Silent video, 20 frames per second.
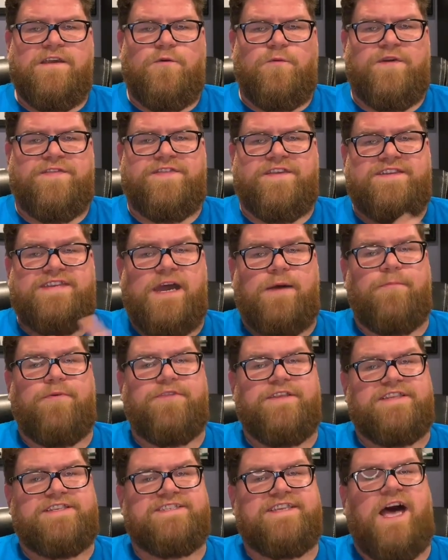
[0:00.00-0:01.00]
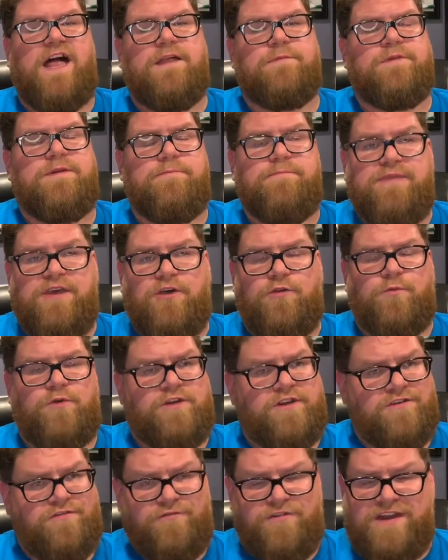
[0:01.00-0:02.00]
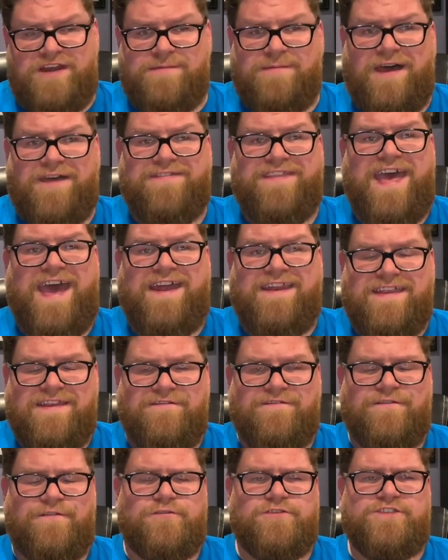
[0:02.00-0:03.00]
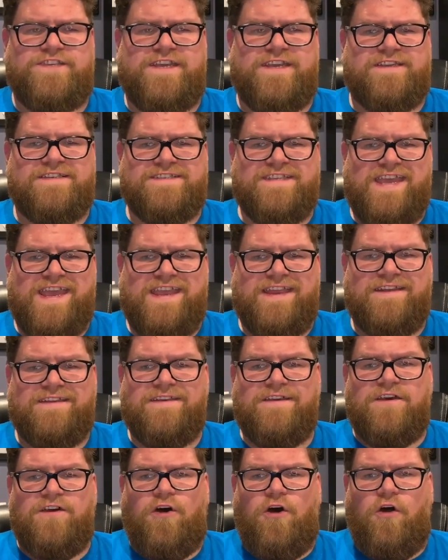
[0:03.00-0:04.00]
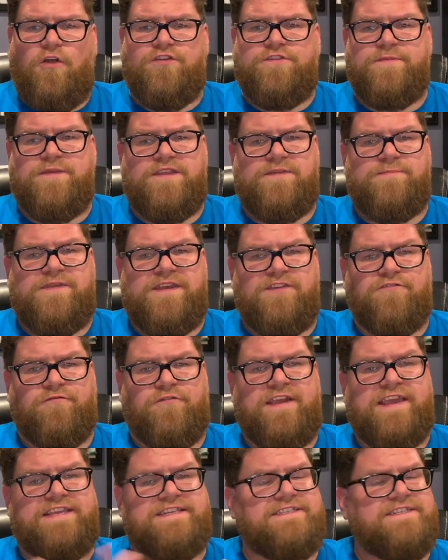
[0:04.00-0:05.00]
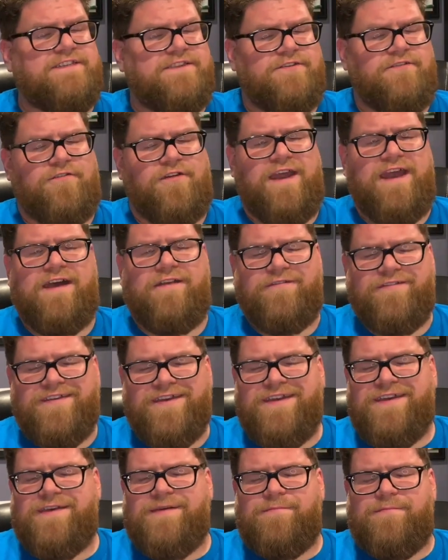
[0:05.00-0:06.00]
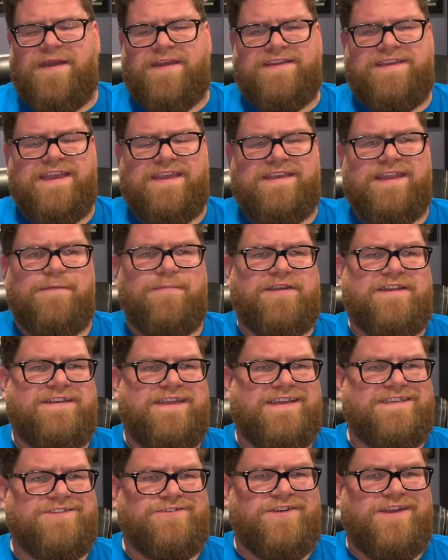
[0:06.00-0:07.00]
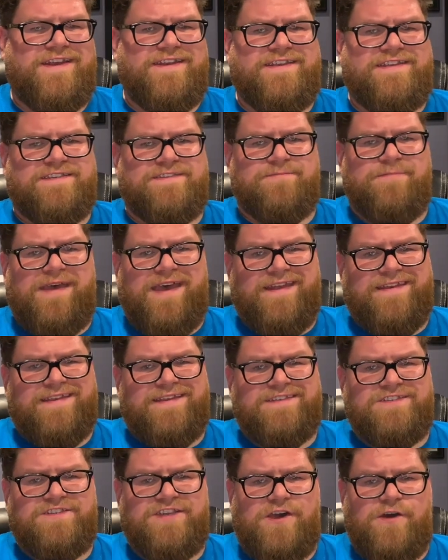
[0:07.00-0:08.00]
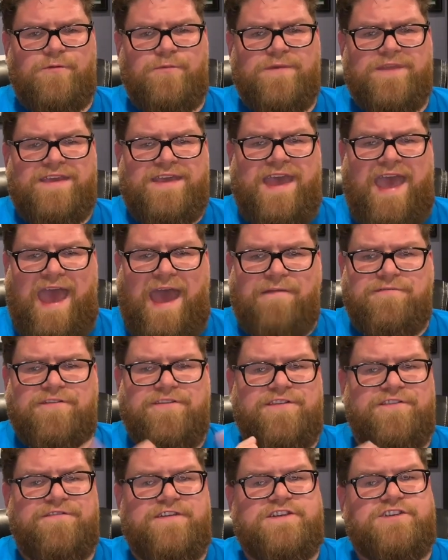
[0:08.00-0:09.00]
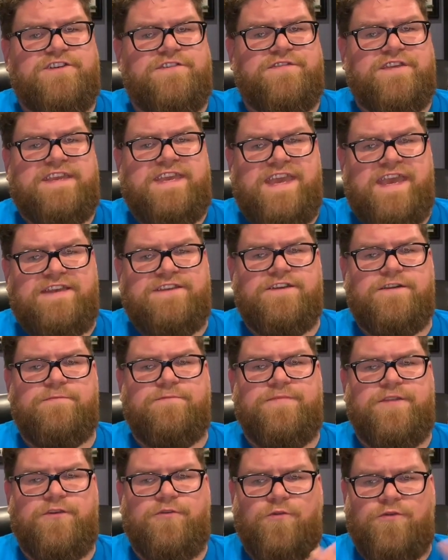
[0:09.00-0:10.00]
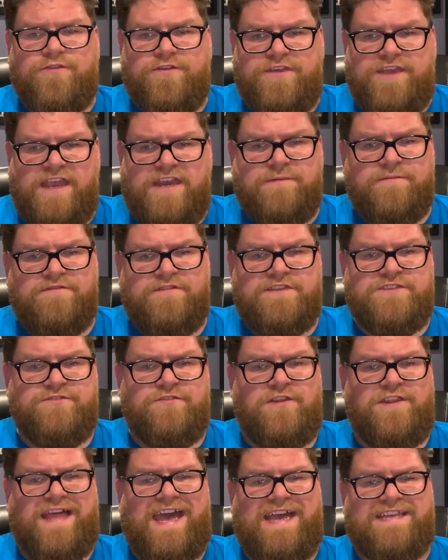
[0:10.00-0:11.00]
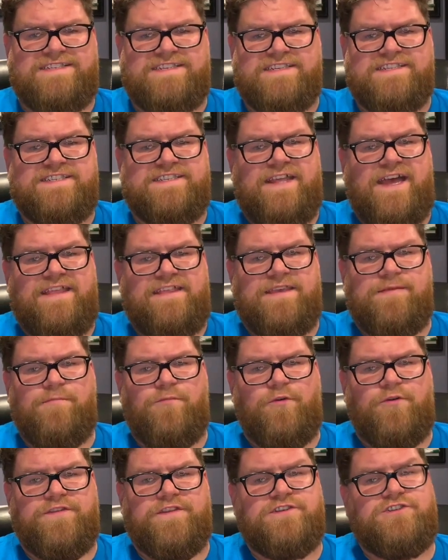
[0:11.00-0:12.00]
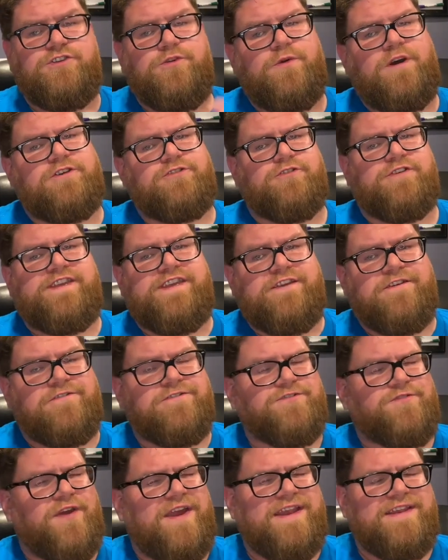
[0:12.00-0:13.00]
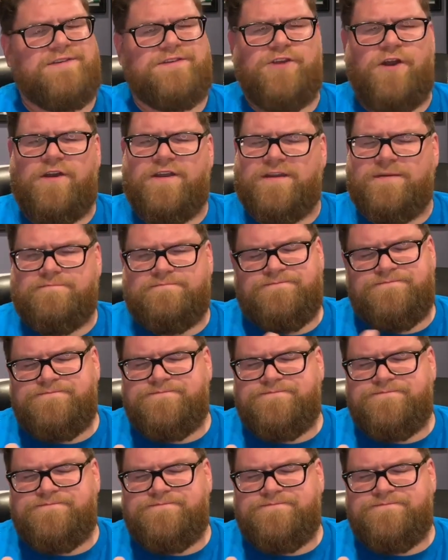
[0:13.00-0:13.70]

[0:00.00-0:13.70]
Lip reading: with the temple that Solomon built. We're going to read about that in 1 Kings 8, ultimately being razed to the ground by King Nebuchadnezzar and his men. And so after the division of the kingdom, the northern kingdom of Israel lasted slightly more than 200 years, right? Talking